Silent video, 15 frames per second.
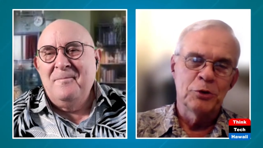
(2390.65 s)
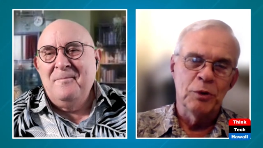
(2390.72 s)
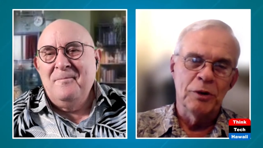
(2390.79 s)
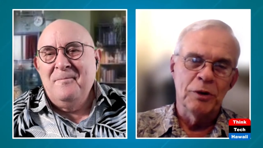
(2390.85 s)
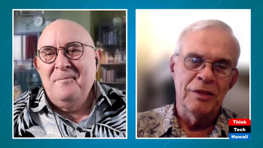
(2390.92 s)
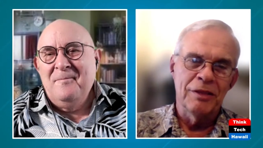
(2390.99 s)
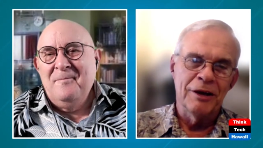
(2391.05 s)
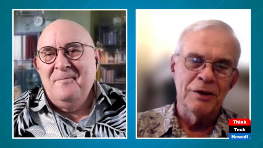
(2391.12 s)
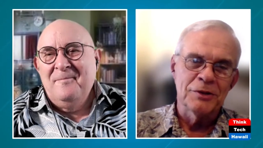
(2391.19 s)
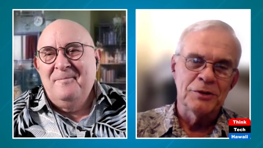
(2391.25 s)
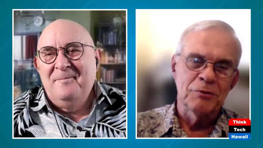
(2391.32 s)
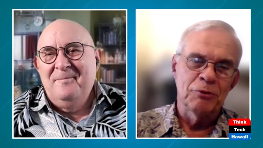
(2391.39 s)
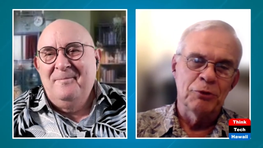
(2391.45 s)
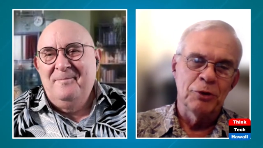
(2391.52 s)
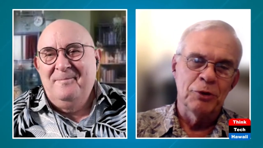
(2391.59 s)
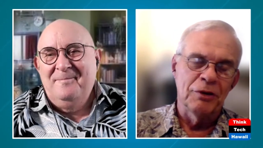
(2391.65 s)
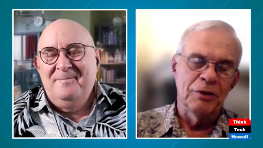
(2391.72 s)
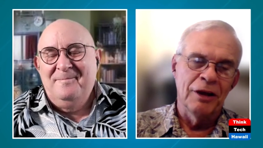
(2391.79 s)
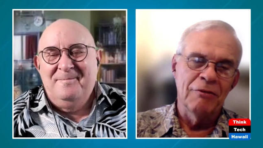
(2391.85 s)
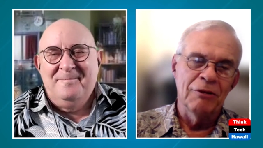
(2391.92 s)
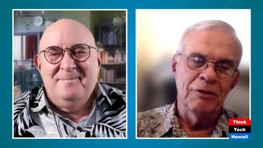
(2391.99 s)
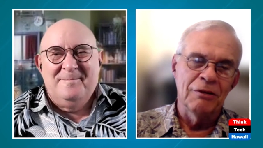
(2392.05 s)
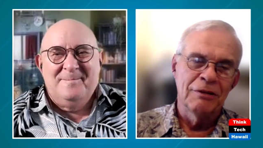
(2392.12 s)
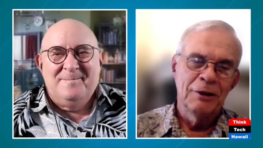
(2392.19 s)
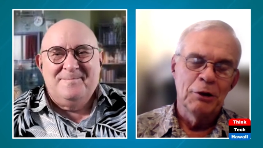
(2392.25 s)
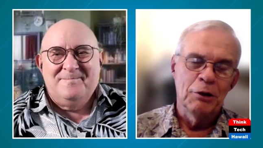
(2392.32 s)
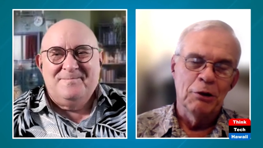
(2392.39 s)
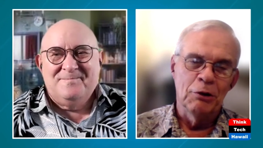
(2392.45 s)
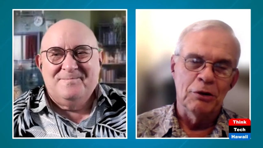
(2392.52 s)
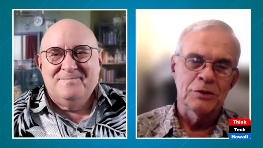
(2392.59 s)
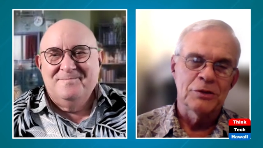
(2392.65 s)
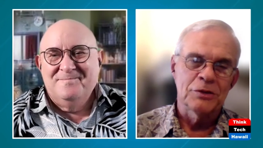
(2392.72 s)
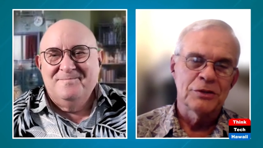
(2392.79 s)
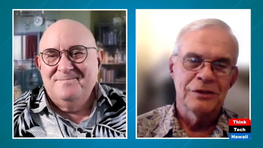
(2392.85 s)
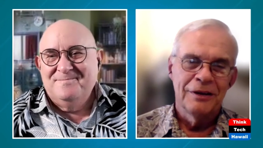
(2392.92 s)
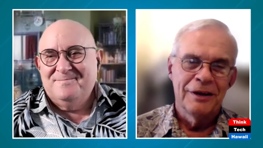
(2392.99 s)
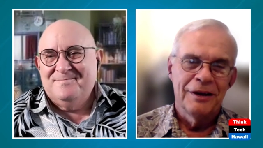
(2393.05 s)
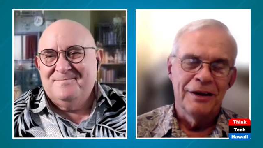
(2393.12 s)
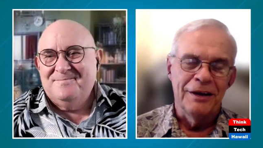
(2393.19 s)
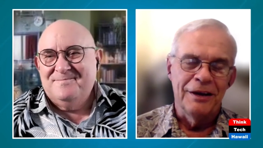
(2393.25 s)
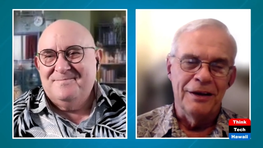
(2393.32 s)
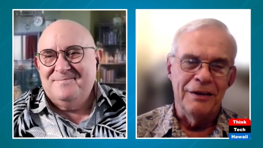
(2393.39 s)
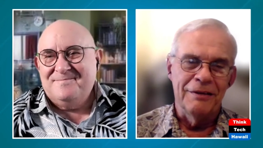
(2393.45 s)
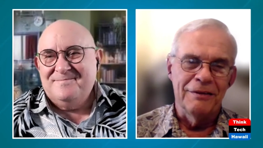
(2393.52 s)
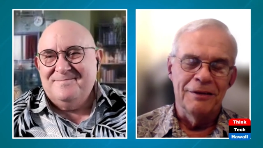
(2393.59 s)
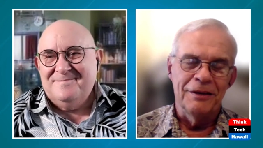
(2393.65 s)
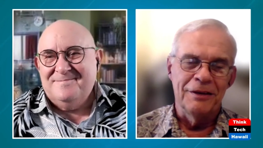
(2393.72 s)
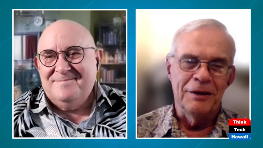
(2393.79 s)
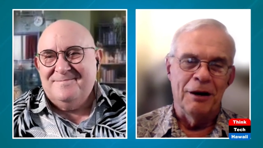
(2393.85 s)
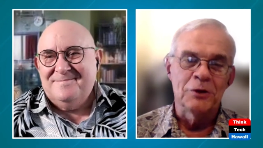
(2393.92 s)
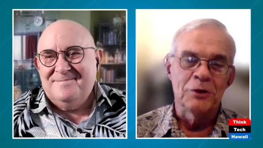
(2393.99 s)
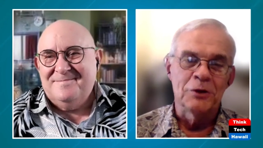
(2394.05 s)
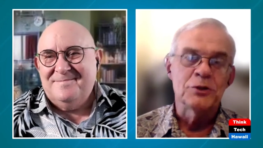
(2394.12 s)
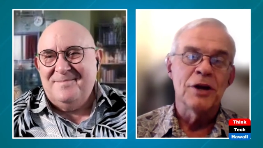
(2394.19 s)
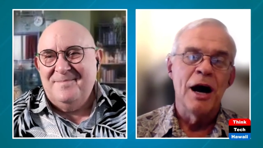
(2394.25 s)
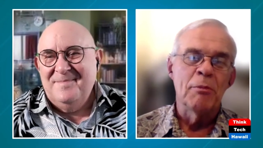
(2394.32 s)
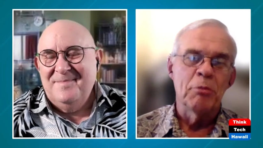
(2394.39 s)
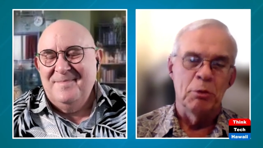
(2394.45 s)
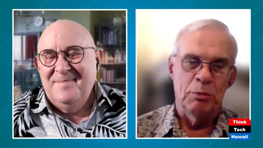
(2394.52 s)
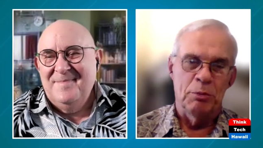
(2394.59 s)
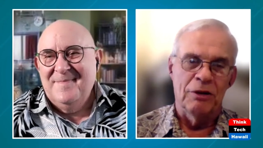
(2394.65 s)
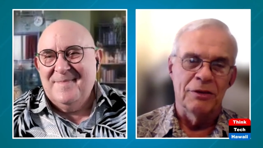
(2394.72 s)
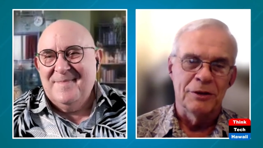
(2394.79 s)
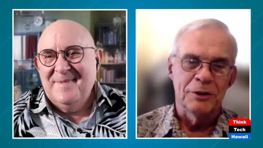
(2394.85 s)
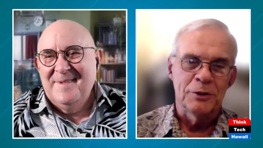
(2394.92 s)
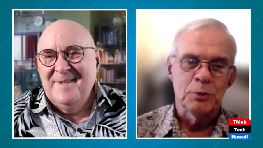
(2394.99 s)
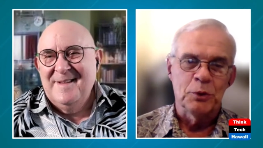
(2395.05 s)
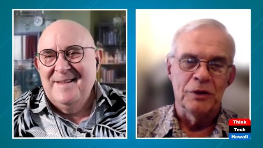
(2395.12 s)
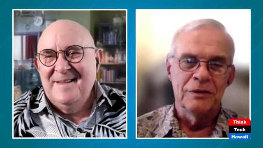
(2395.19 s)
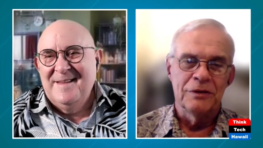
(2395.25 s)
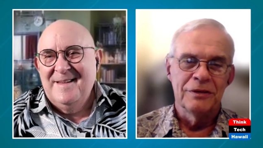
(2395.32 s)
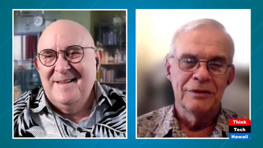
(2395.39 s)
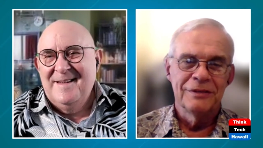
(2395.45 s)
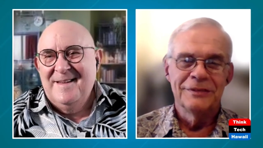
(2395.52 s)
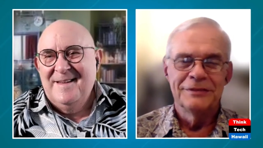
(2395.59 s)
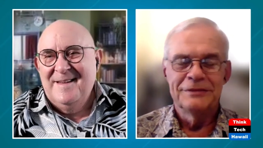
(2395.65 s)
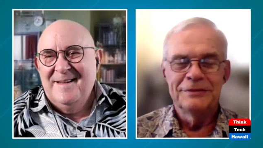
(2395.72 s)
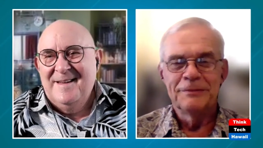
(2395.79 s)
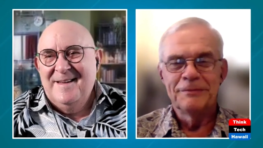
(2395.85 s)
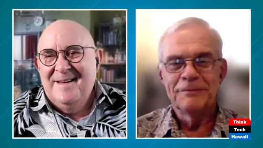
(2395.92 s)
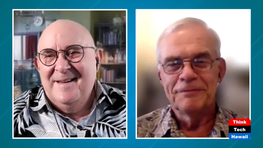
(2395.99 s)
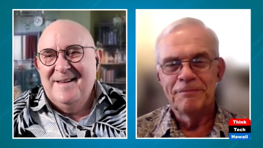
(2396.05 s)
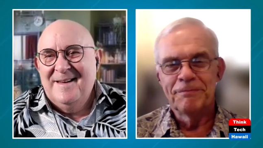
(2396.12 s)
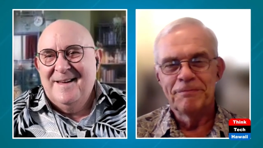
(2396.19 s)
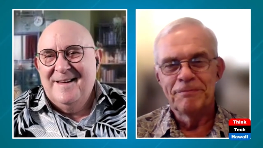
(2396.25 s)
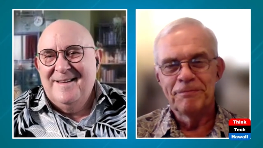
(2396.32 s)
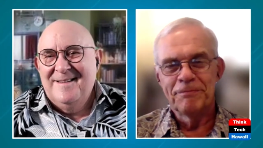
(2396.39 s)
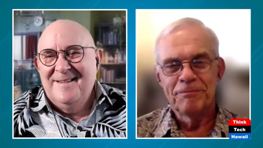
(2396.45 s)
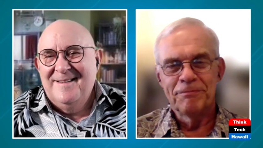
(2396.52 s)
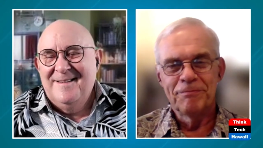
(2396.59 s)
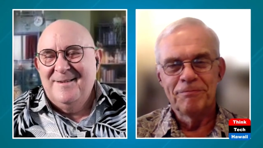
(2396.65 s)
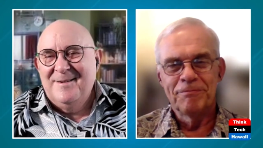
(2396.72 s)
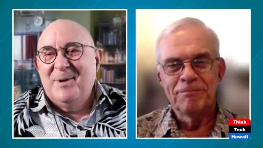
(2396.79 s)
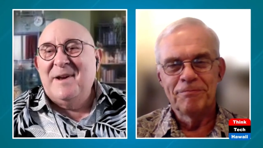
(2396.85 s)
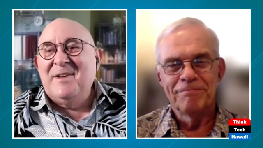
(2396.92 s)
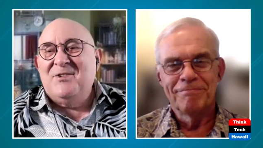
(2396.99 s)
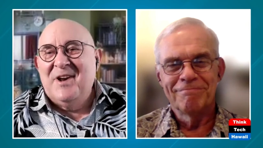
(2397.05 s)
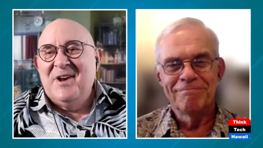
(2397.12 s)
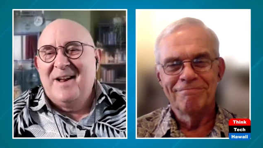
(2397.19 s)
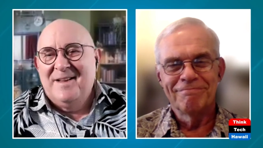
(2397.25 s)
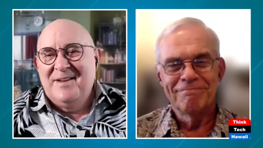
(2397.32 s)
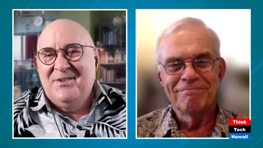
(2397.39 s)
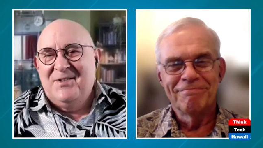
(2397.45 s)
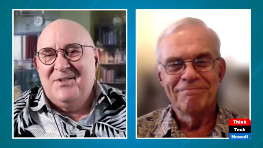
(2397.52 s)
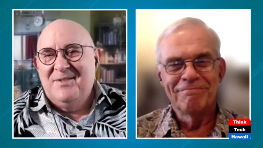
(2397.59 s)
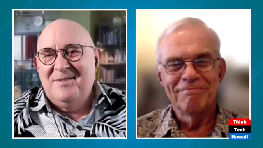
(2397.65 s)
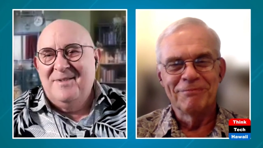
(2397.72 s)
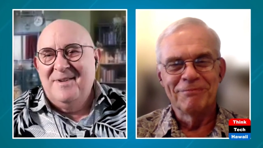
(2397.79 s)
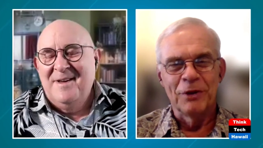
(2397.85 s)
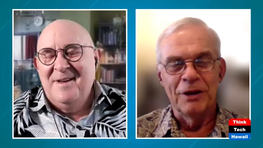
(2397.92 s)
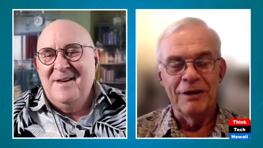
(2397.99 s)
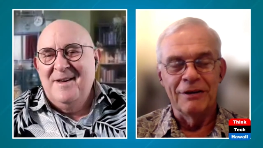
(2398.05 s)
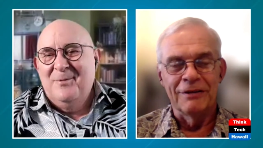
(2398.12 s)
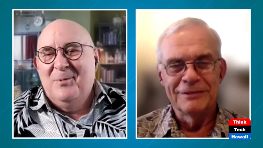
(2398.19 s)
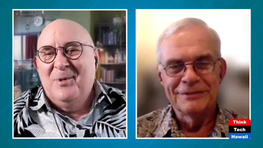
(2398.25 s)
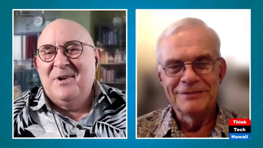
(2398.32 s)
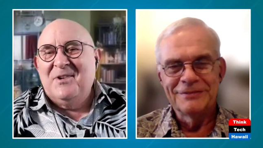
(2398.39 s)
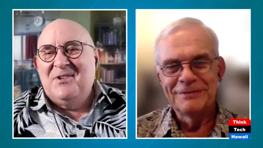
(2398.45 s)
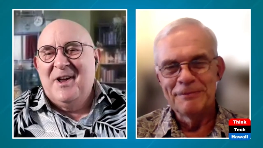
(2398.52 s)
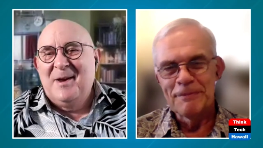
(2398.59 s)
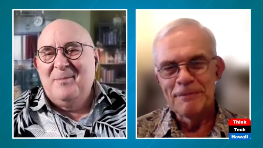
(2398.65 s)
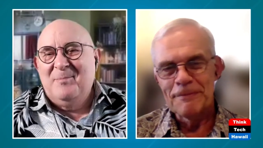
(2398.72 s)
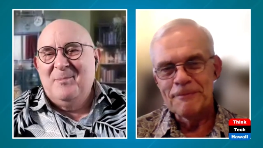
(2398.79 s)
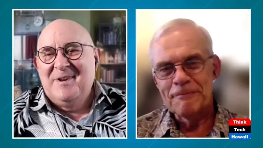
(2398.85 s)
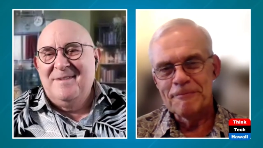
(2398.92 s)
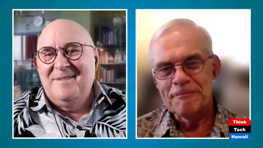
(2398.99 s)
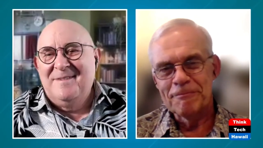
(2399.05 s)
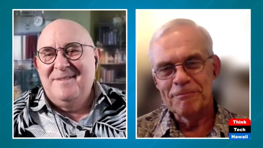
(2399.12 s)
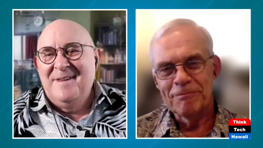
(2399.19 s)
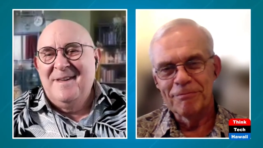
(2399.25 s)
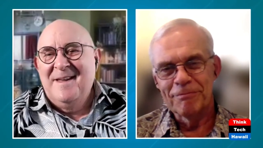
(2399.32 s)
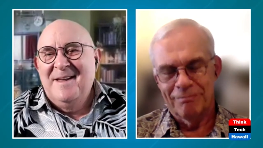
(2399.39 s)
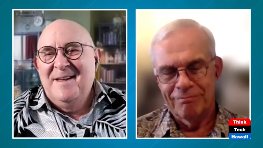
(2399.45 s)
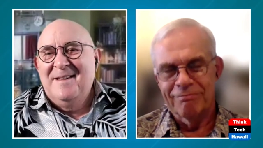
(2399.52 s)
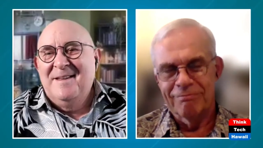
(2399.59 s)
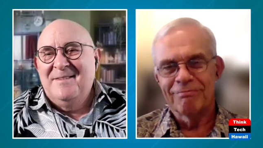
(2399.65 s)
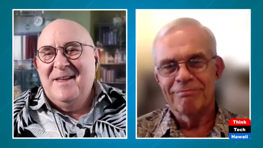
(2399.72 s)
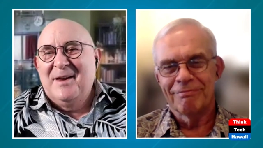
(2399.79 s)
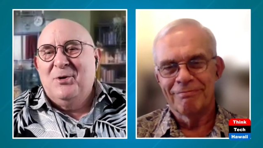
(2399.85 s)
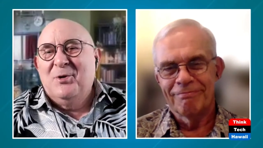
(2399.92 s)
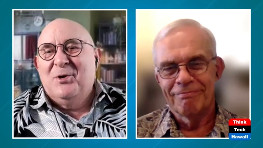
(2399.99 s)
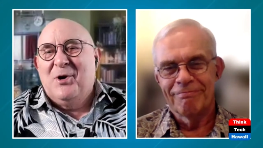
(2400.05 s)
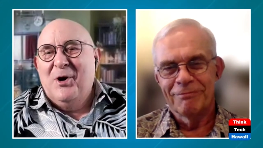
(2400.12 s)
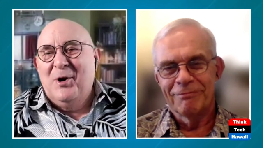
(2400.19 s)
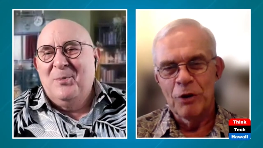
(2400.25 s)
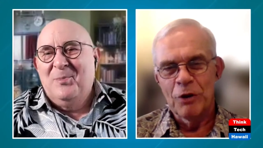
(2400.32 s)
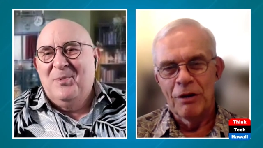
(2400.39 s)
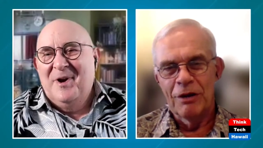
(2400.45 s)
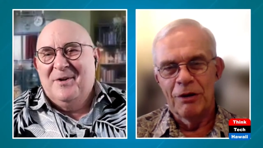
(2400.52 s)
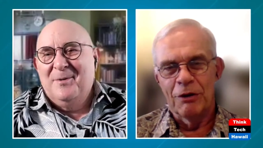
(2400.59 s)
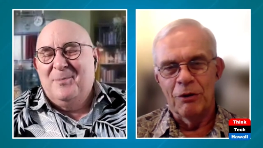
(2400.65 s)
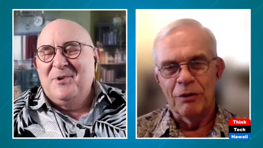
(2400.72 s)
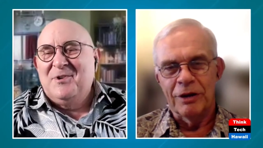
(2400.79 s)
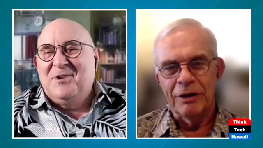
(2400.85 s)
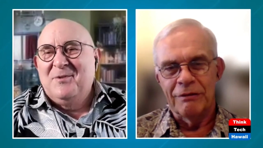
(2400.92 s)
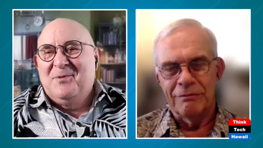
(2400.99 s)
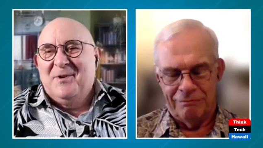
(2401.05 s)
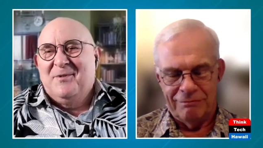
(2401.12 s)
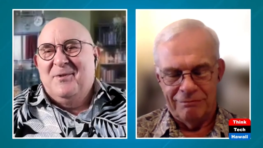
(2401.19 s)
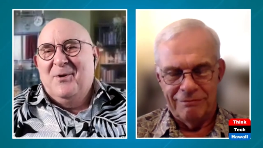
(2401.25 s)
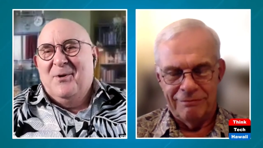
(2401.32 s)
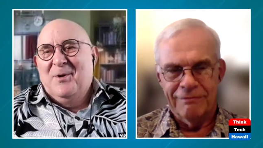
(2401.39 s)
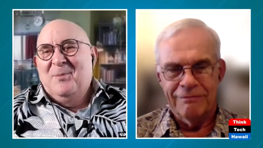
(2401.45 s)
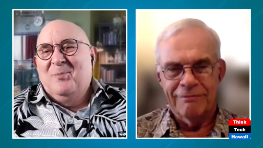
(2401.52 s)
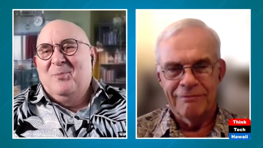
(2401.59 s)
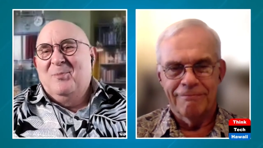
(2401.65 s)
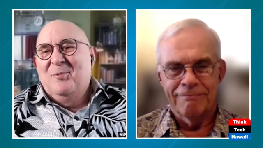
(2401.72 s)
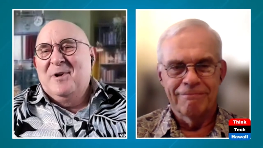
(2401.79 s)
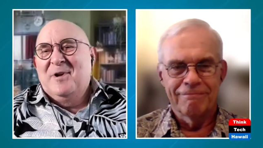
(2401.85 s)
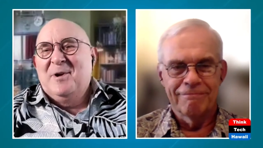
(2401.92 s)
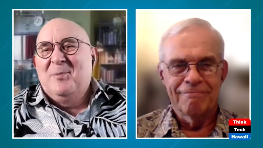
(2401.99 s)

Speaker 1: 20,000 foot level looks unstoppable at this point.
Speaker 2: Yeah, what a challenge. Yeah. What excitement. Thank you, Carl Baker, Pacific Forum. Really